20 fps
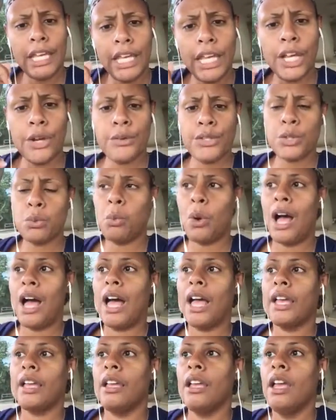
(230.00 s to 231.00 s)
Here is
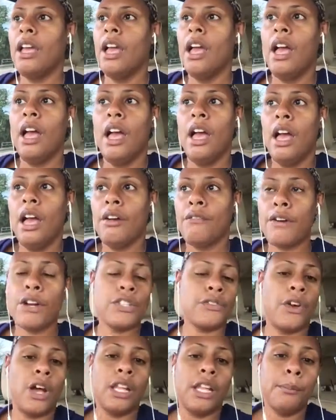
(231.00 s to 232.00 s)
why.
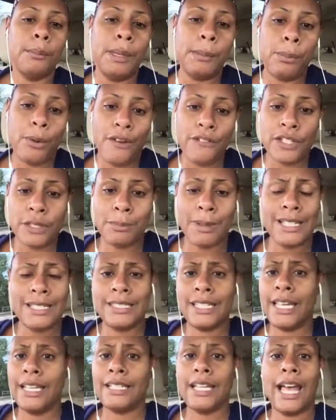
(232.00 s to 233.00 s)
First of all, let me preface by
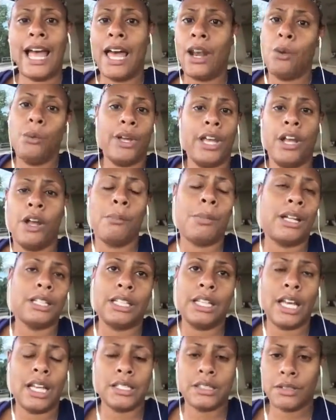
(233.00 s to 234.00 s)
saying that I don't care about
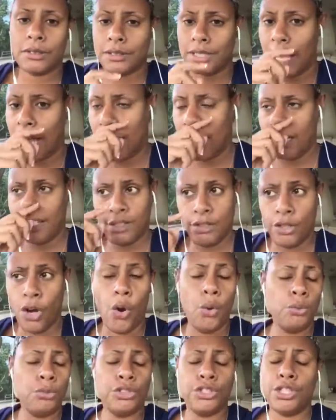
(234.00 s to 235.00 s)
the Oscars. I
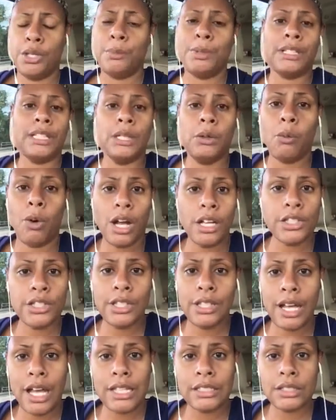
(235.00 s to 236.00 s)
don't typically watch
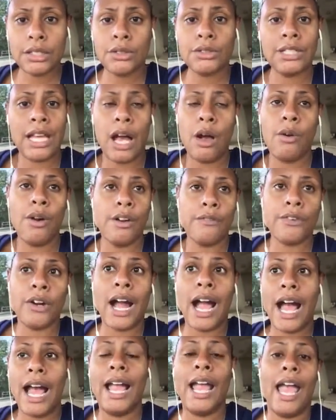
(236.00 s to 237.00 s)
the Oscars. However,
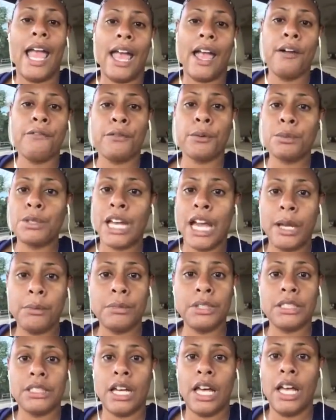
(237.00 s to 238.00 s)
I have from
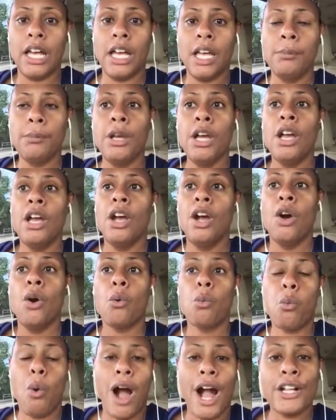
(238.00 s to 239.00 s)
time to time
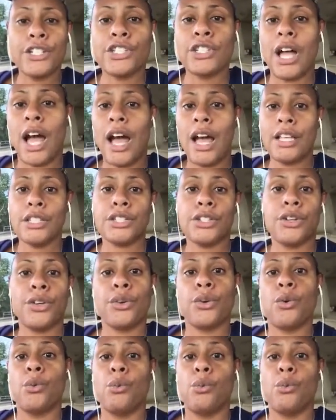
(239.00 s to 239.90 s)
watched Oscar